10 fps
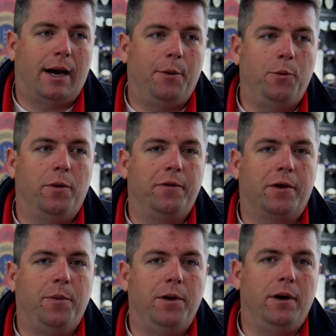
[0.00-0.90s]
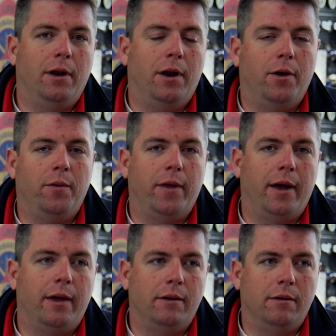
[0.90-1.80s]
I would want the community to know
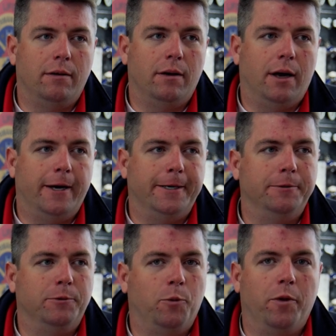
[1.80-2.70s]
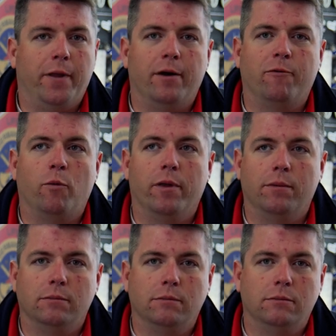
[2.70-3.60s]
that we're there for
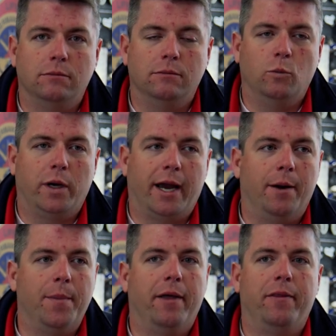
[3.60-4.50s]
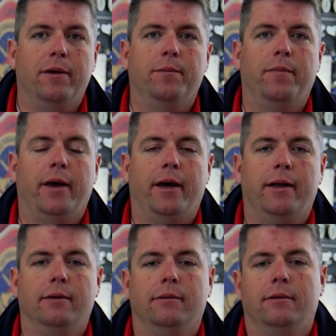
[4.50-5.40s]
them. We care about them,
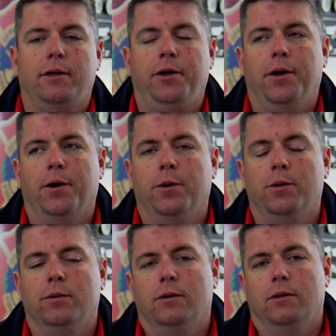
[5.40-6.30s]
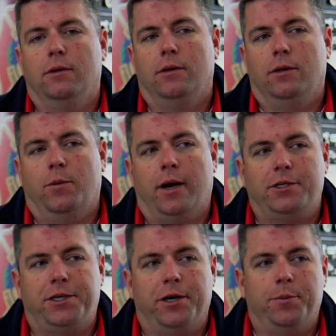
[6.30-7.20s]
that, you know, We're not
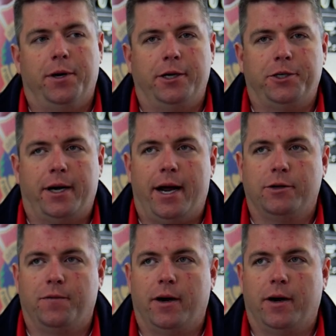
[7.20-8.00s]
just here to put out your house